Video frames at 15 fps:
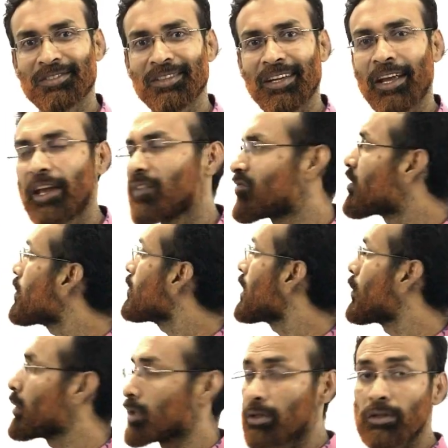In formula,
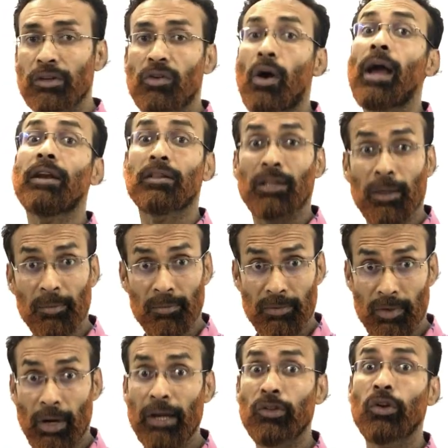we don't write
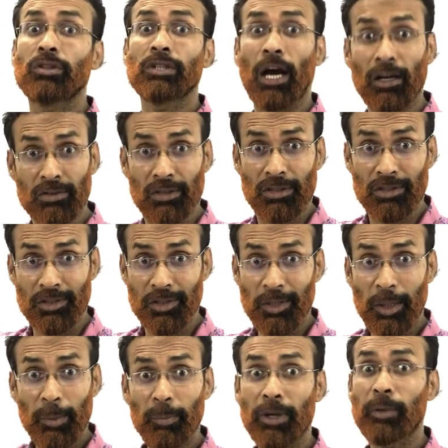the charges,
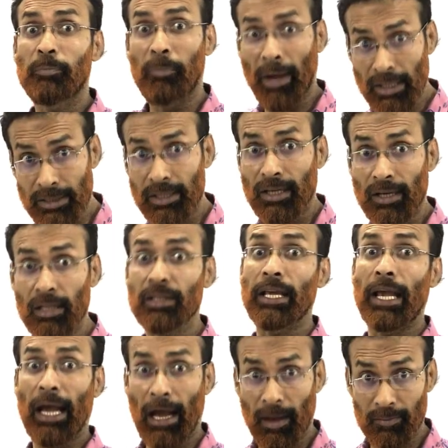but basically they
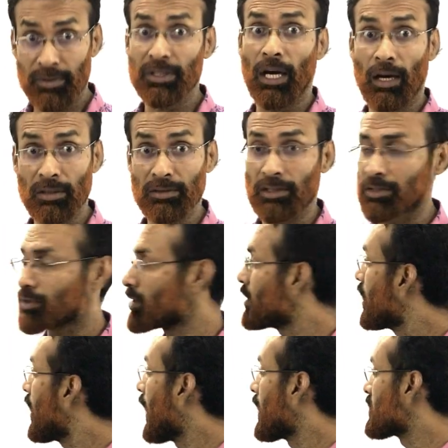have charges,
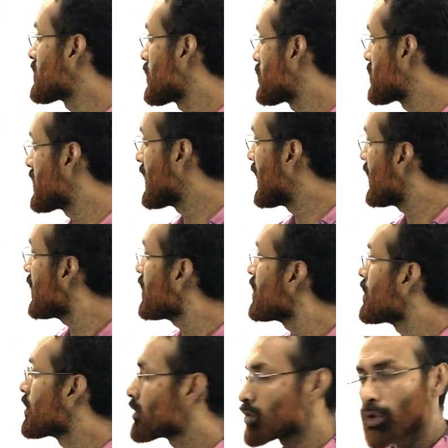as you see
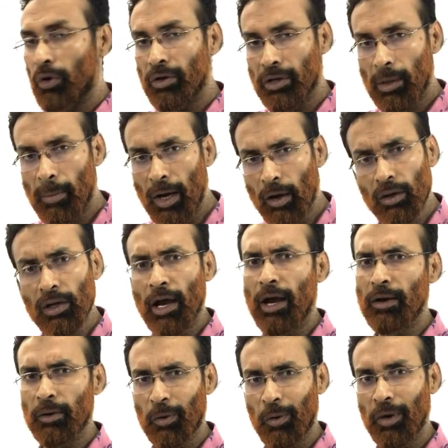here, sodium ion
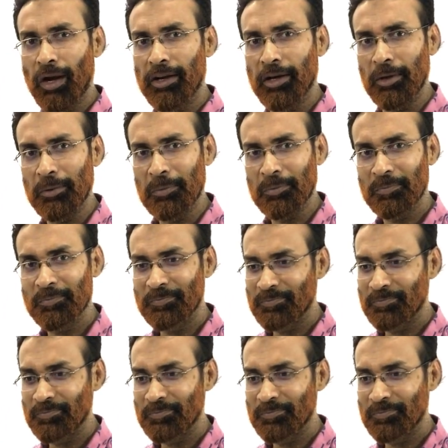and chloride ion.